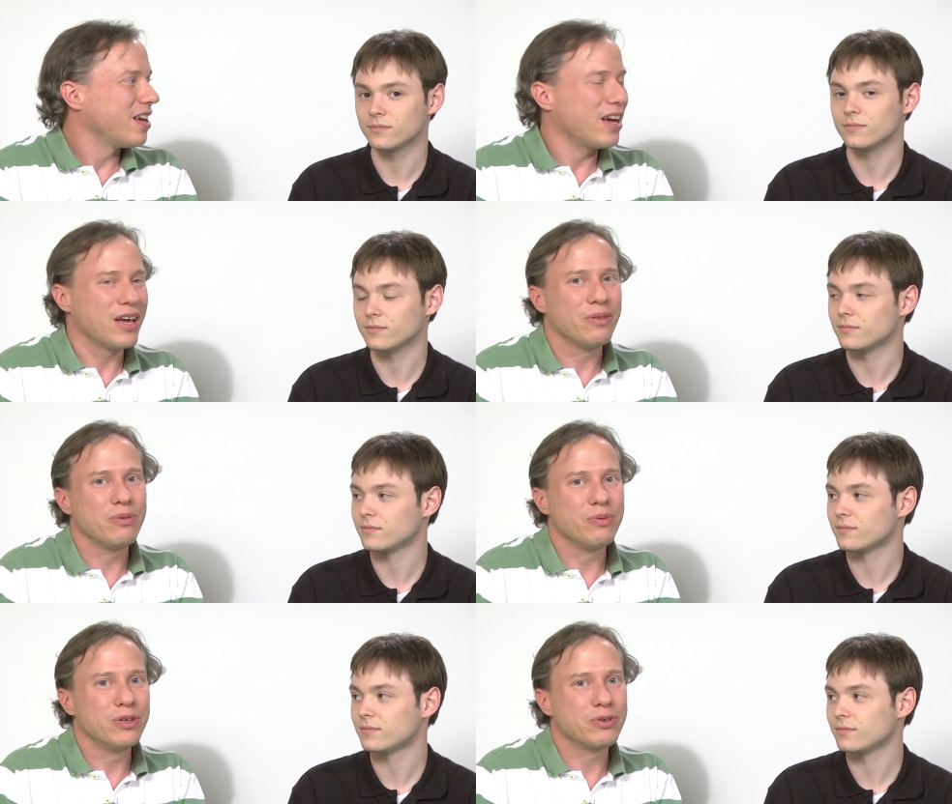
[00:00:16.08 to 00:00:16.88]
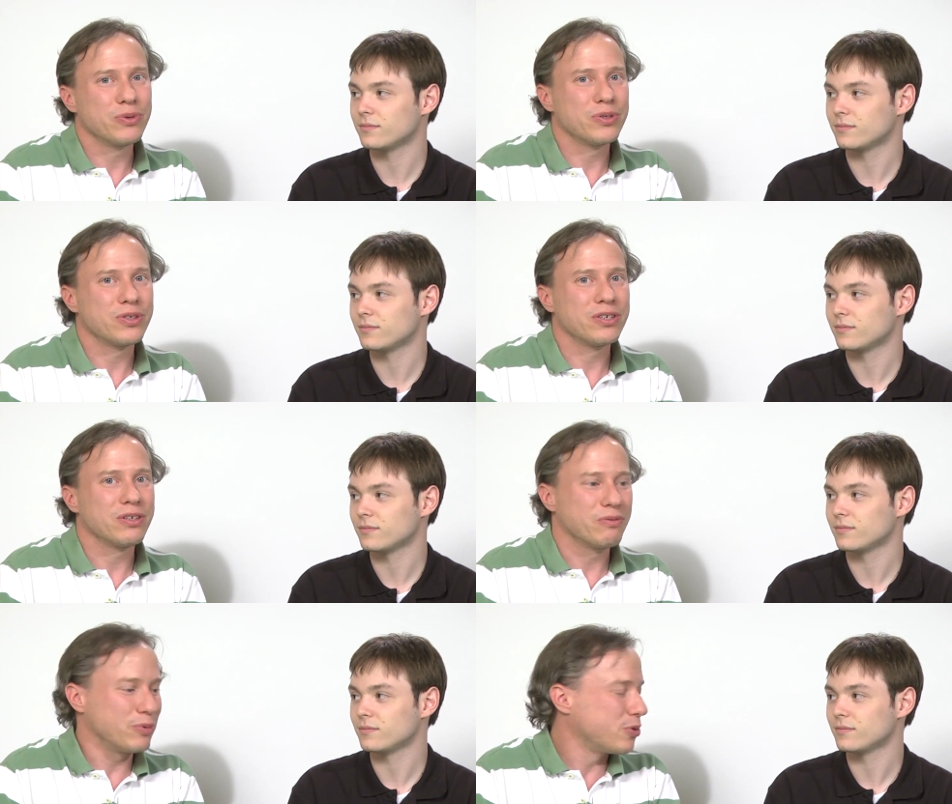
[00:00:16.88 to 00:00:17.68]
Speaker 1: And this was
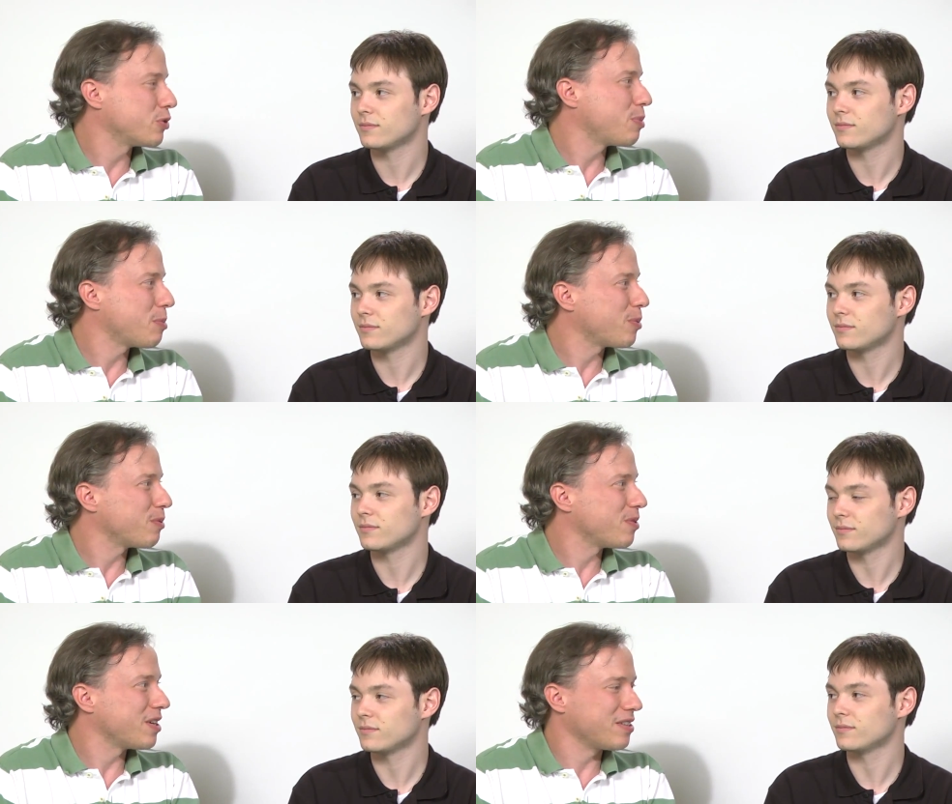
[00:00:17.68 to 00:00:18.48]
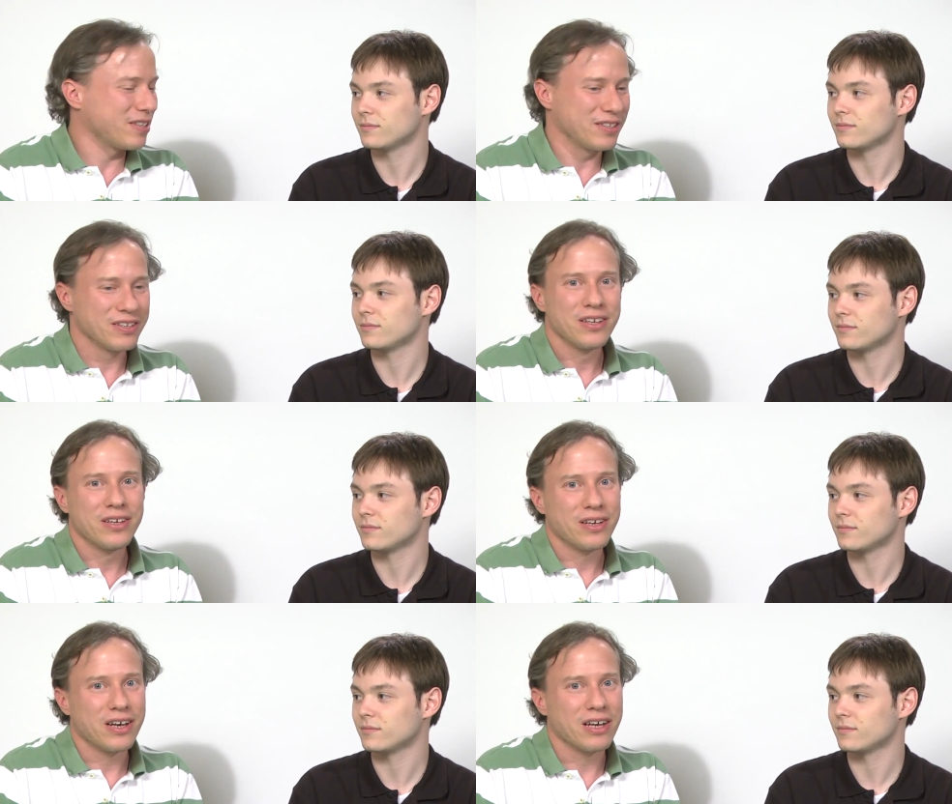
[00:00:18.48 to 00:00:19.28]
the research paper that
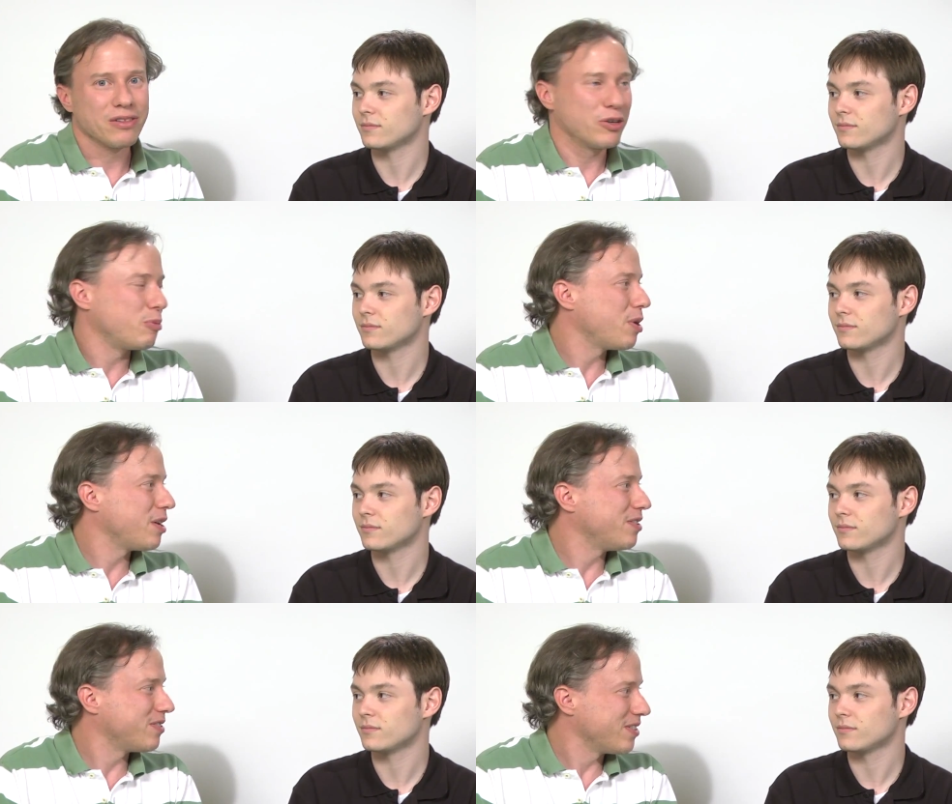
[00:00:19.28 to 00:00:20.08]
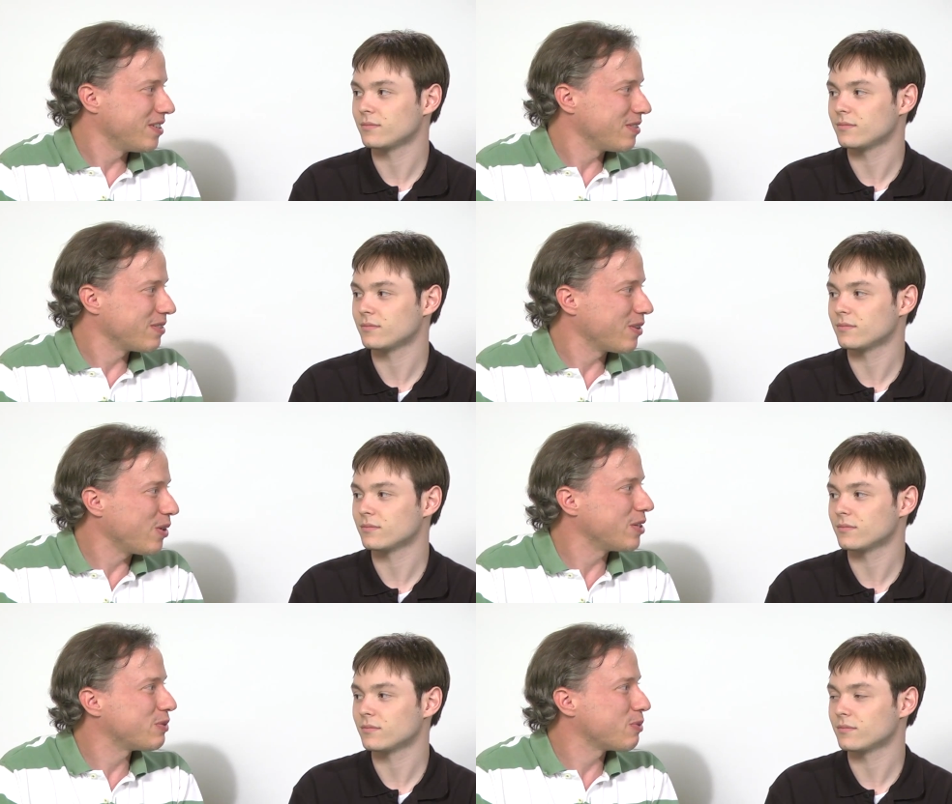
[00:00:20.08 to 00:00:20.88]
uh, Larry Page and
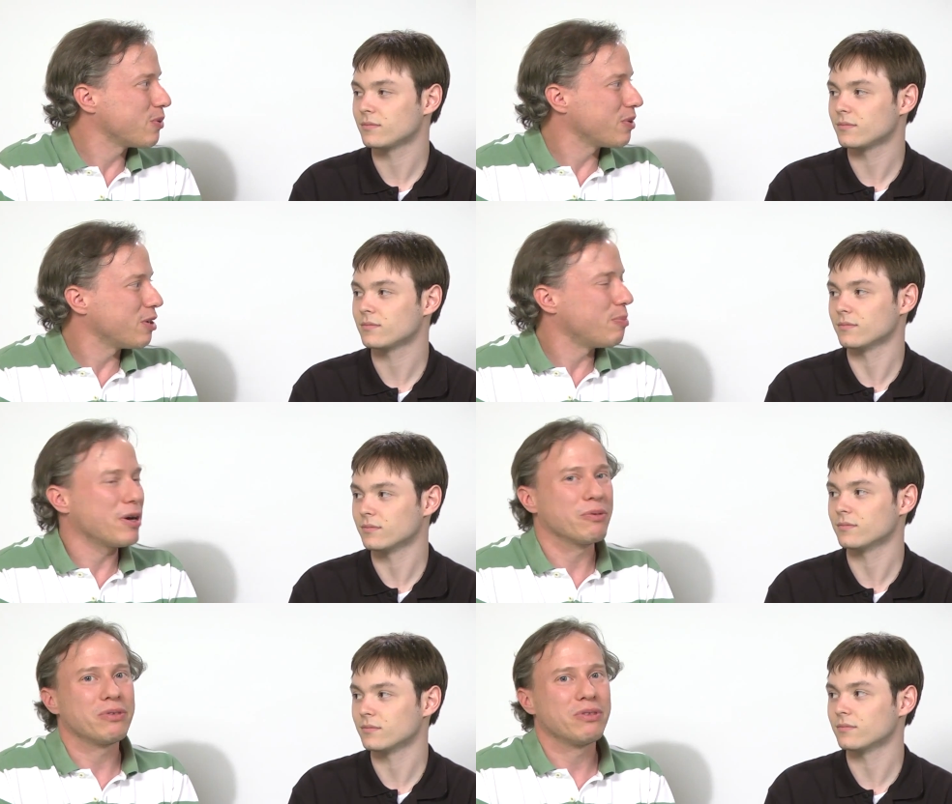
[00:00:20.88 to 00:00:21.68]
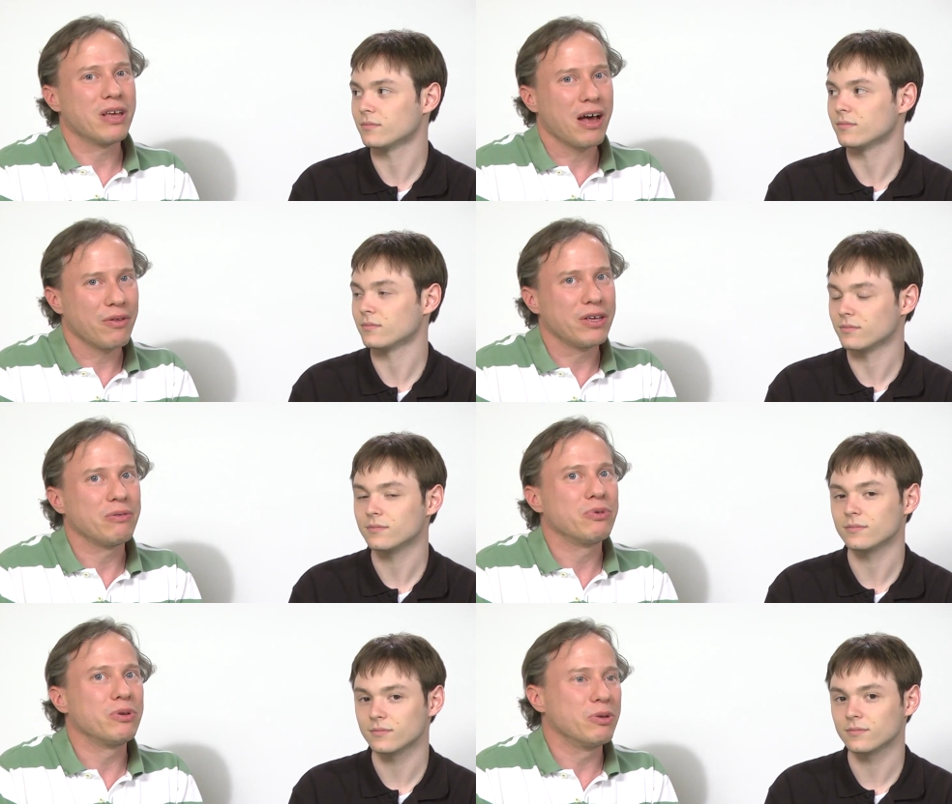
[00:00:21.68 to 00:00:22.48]
colleagues wrote about how
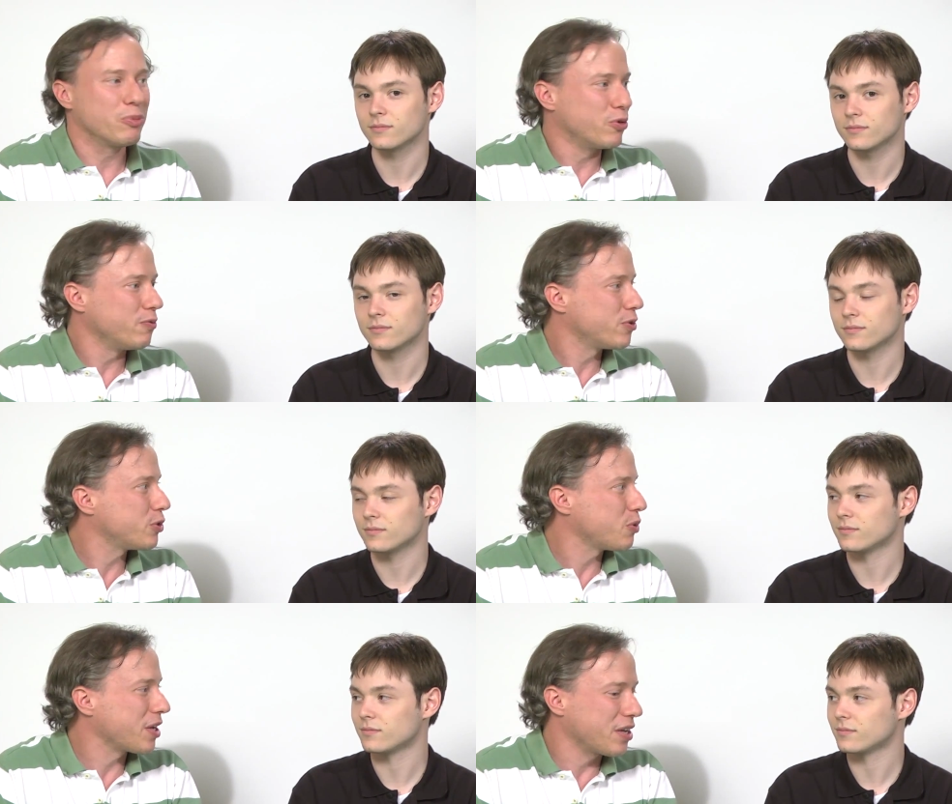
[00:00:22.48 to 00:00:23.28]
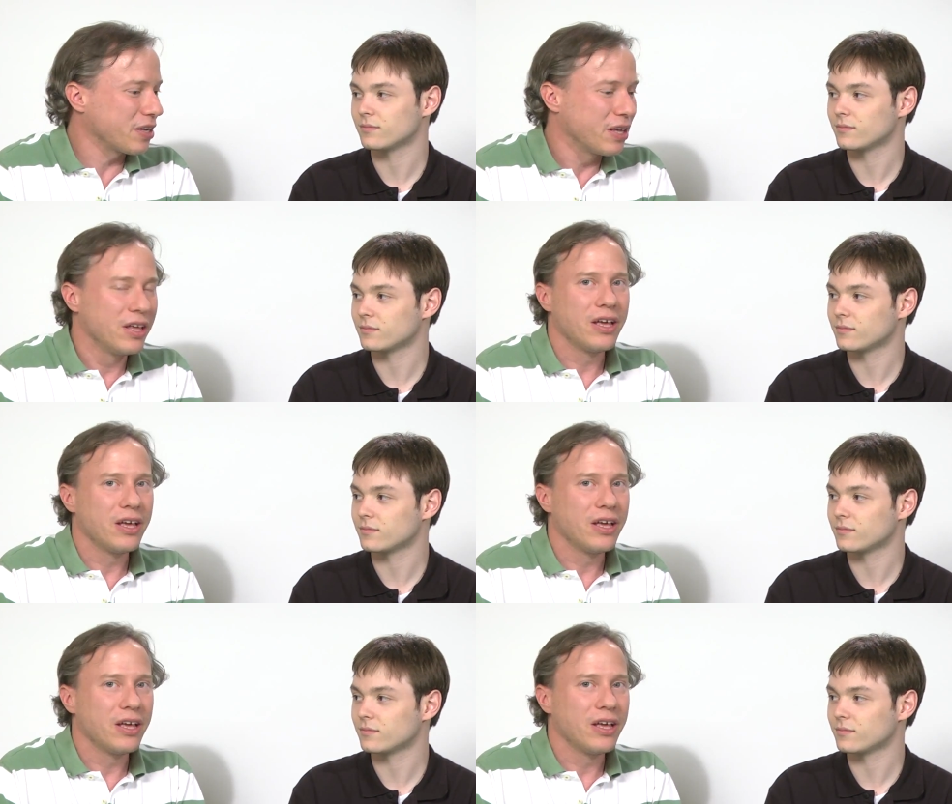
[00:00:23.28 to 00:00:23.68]
they would improve search ranking.